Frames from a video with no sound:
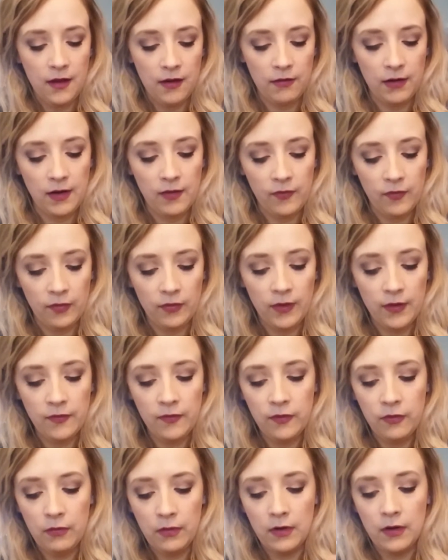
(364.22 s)
All right, so
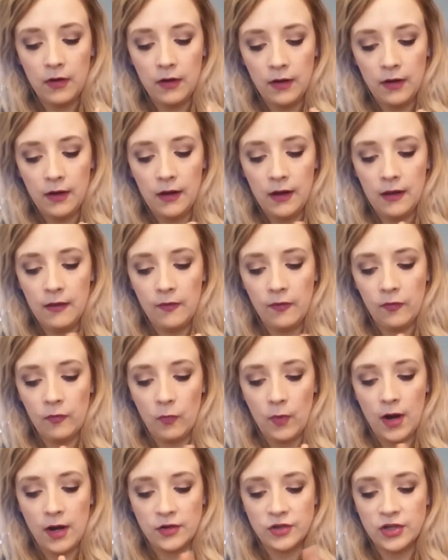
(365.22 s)
let's do a good
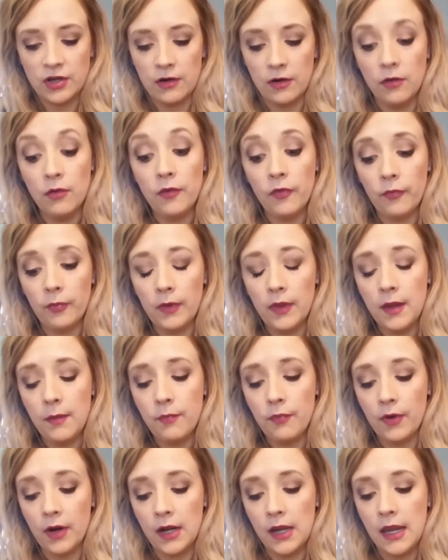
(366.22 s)
swatch here. Ooh, it's really
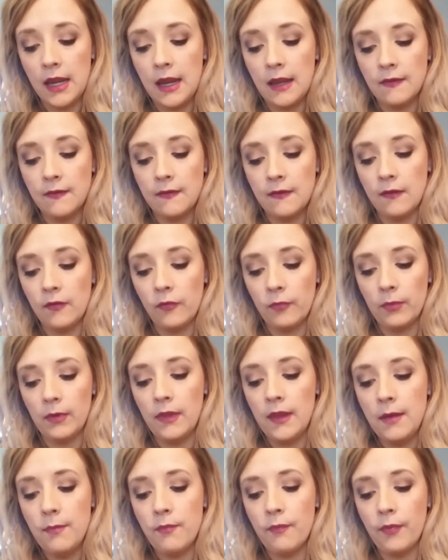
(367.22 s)
pretty. It's this
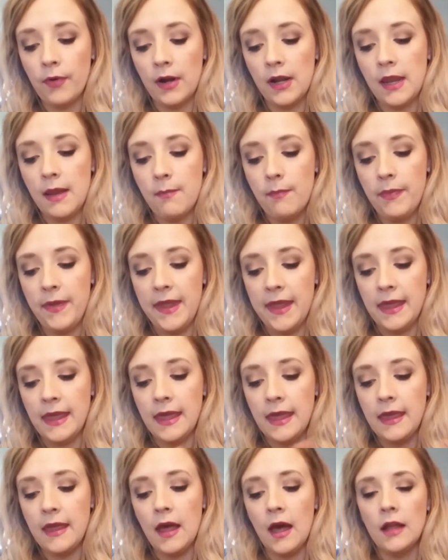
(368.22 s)
really pretty
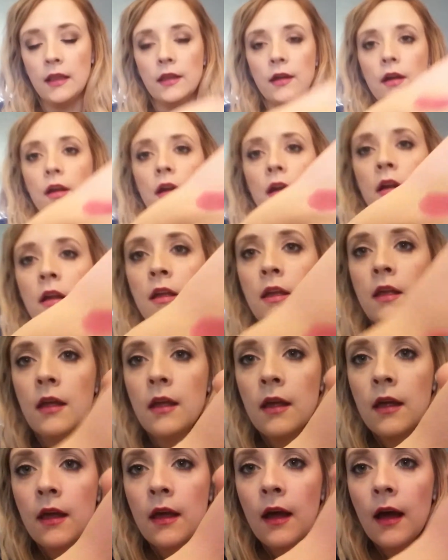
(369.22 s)
pinky color.
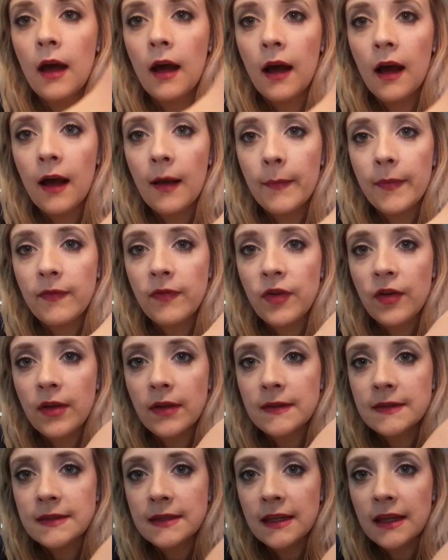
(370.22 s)
Um, if you
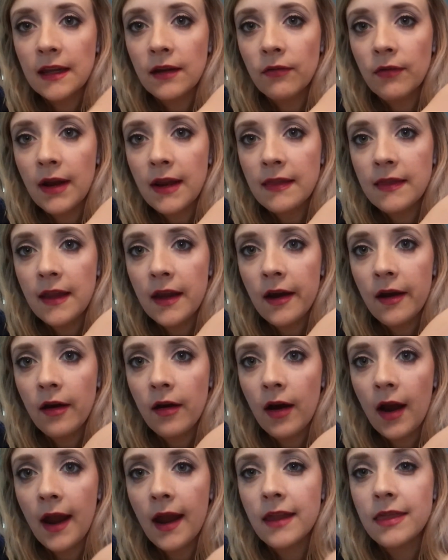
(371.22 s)
can see it right
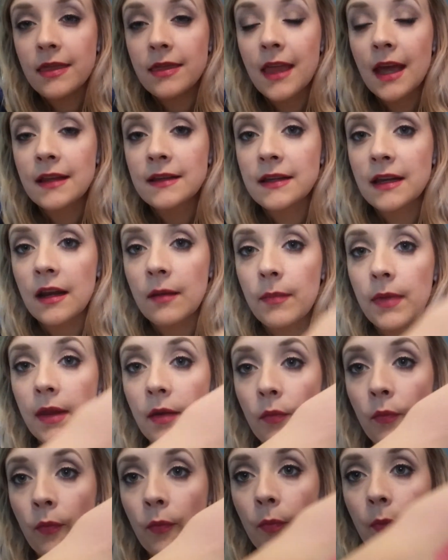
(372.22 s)
there, I, that's going to
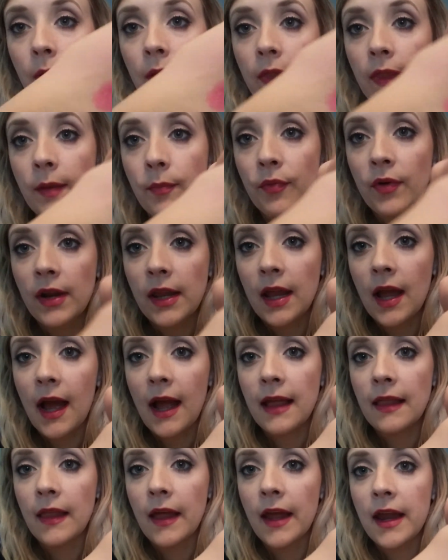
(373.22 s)
be a really pretty
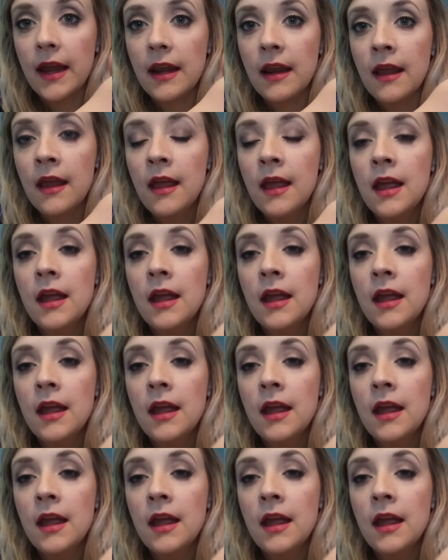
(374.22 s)
highlight.